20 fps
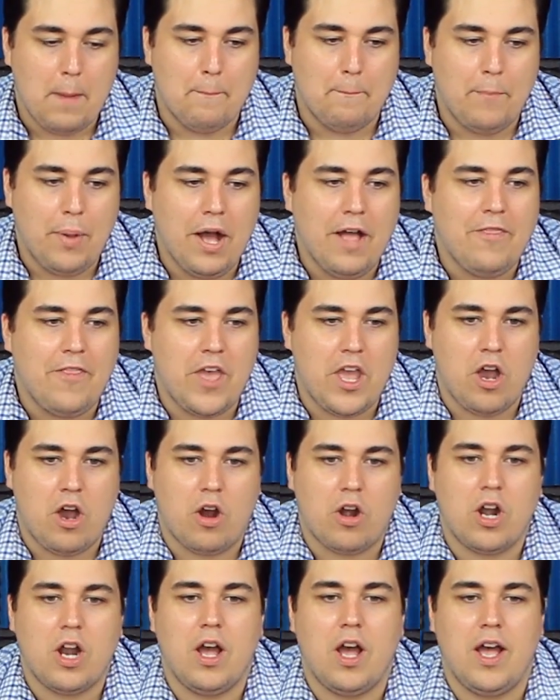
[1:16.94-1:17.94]
but they
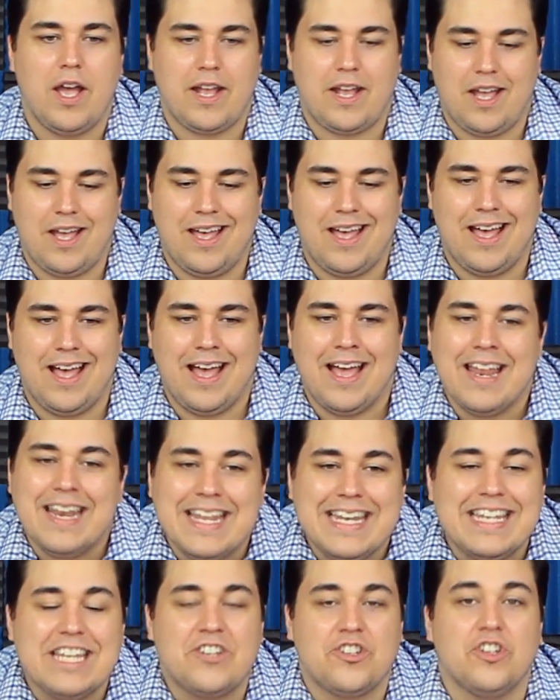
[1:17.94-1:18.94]
are like an
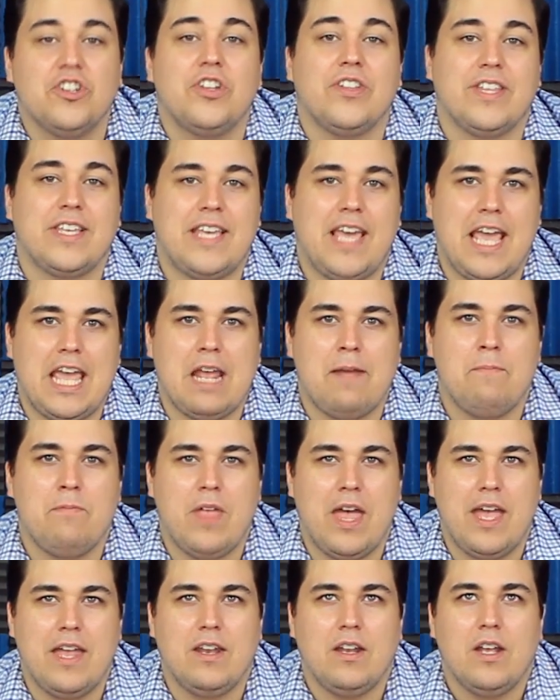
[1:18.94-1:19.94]
addition to the game
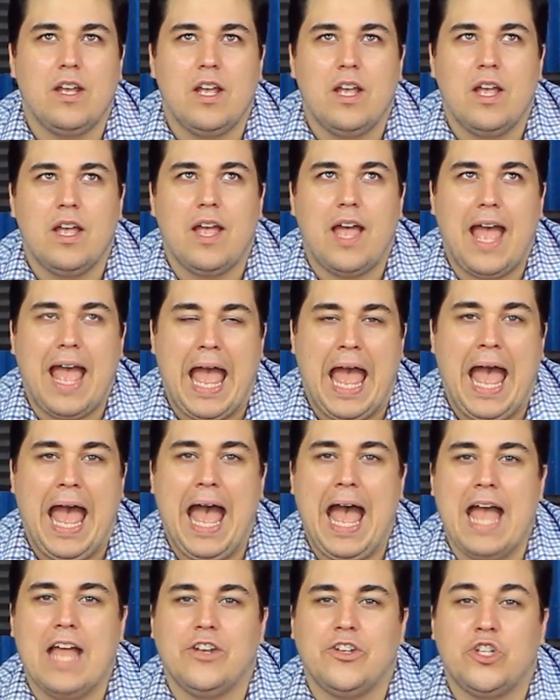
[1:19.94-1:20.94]
that
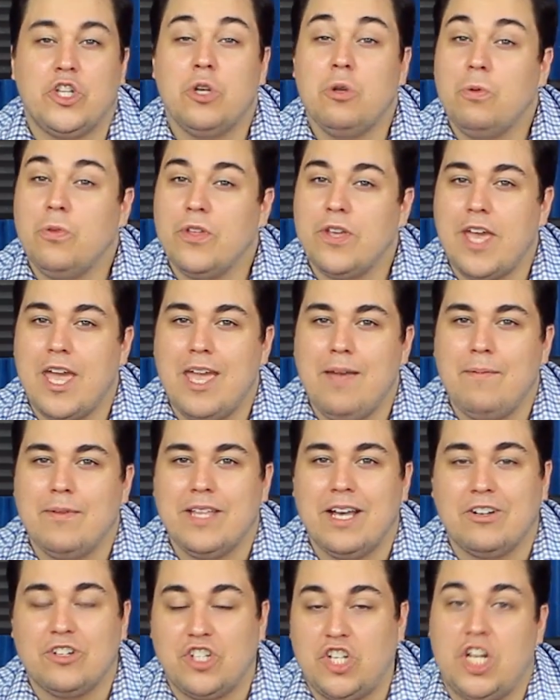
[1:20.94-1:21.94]
add to the game
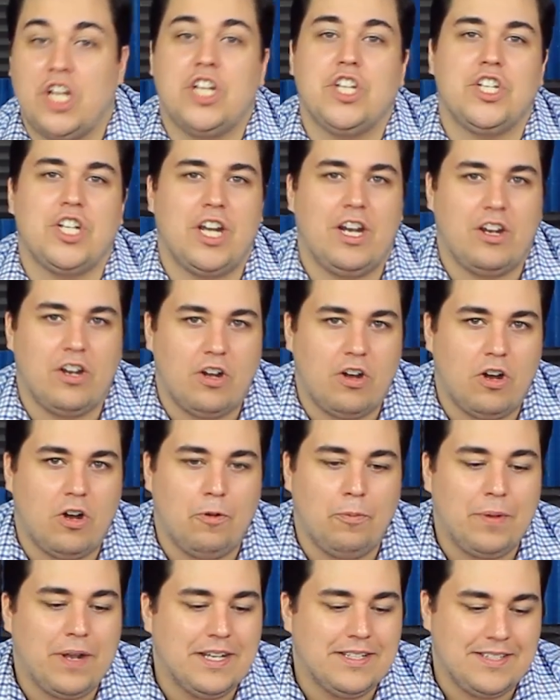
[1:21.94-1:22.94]
without changing it at all,
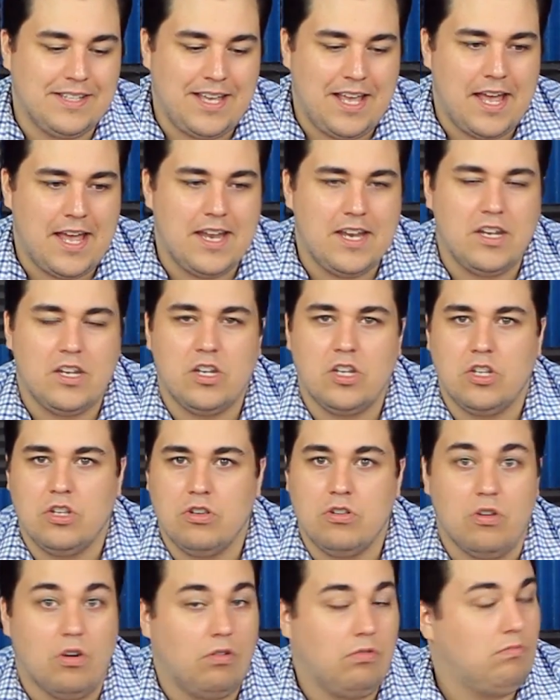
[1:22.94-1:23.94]
because again,
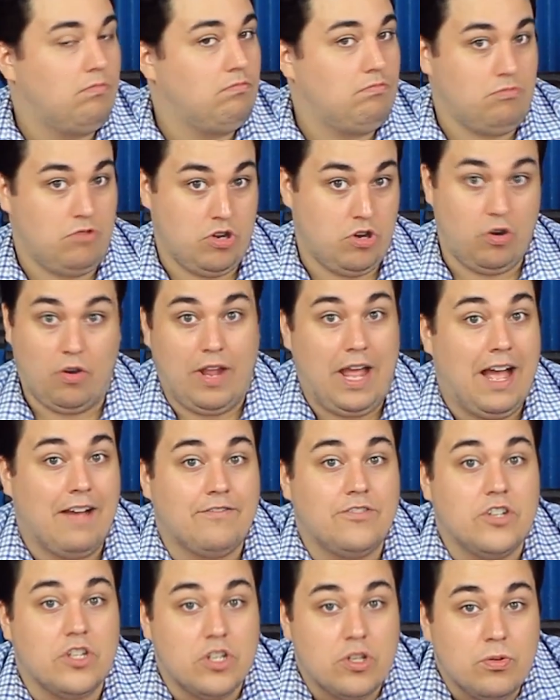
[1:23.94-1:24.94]
you don't
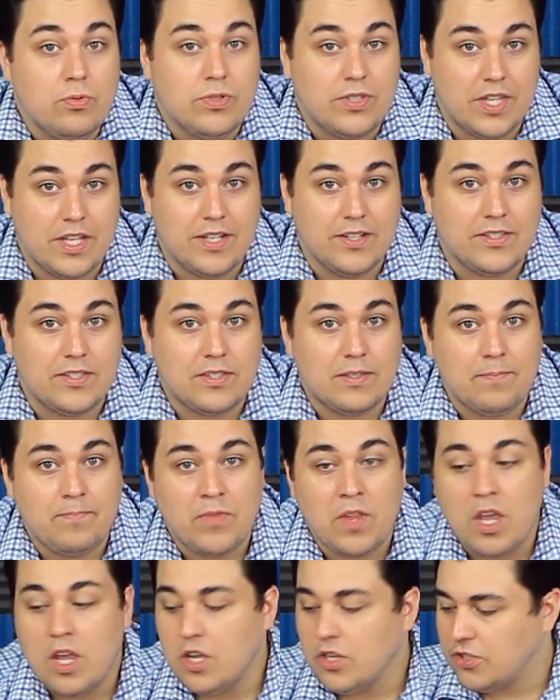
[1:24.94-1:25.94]
have to use these.
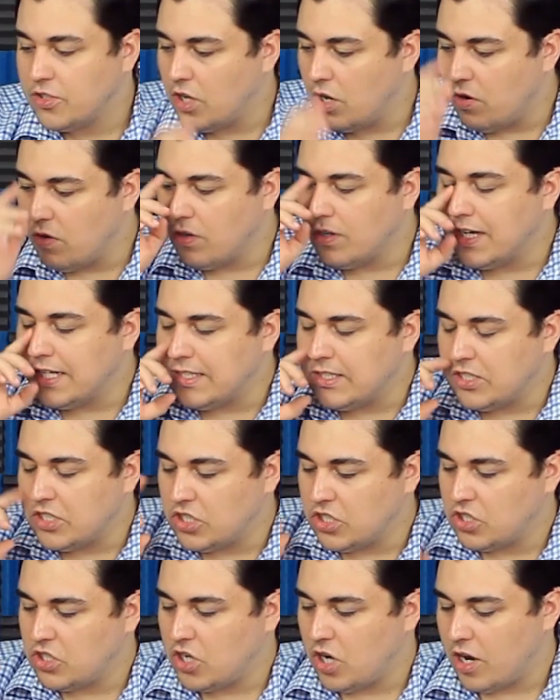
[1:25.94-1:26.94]
So let's
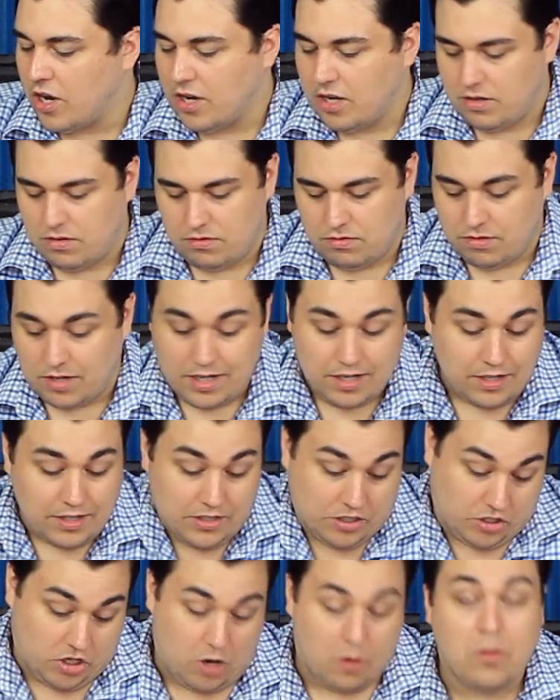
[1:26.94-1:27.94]
start with
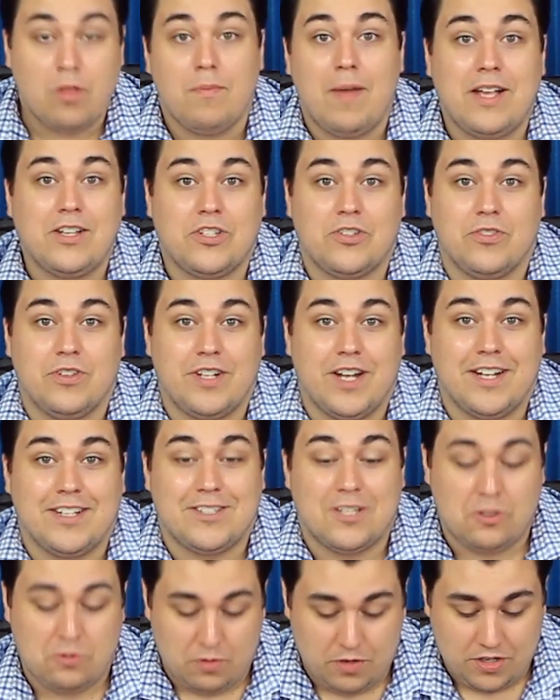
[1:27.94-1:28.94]
the mastery dice,
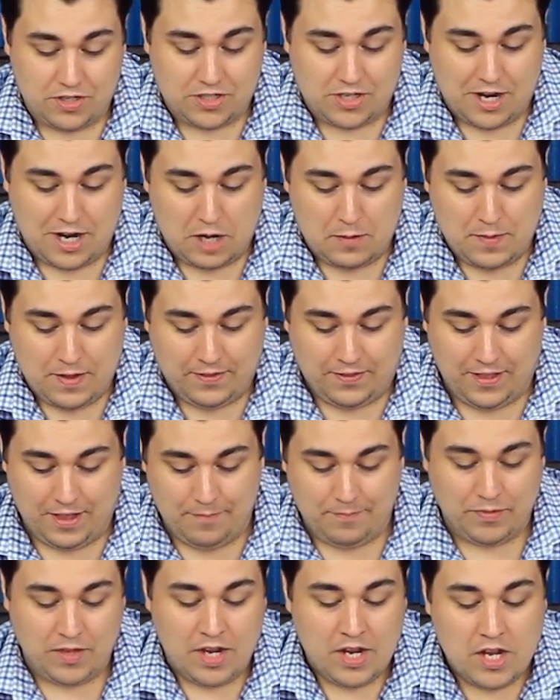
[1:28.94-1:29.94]
since we're just talking about
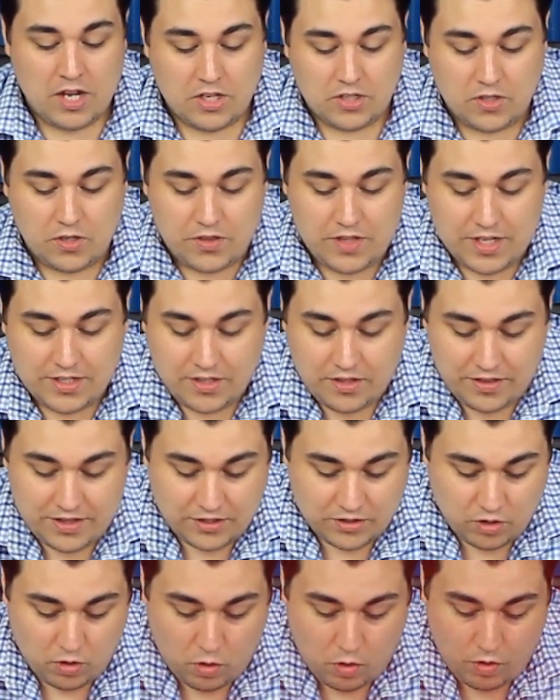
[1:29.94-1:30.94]
them. So these are
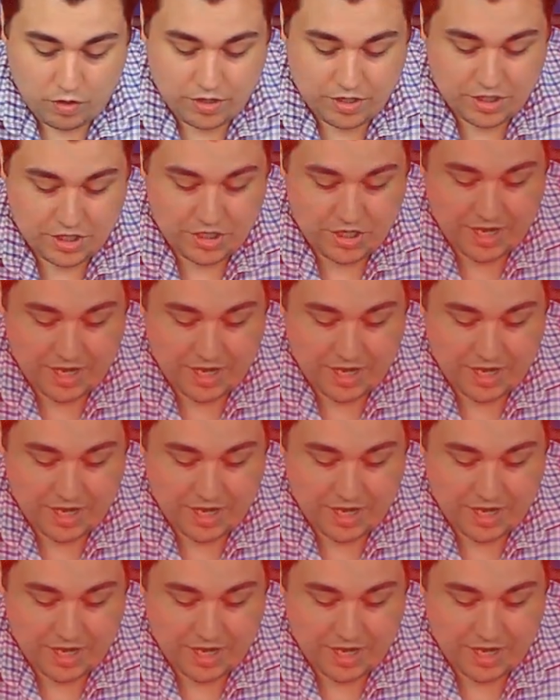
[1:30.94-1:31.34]
these orange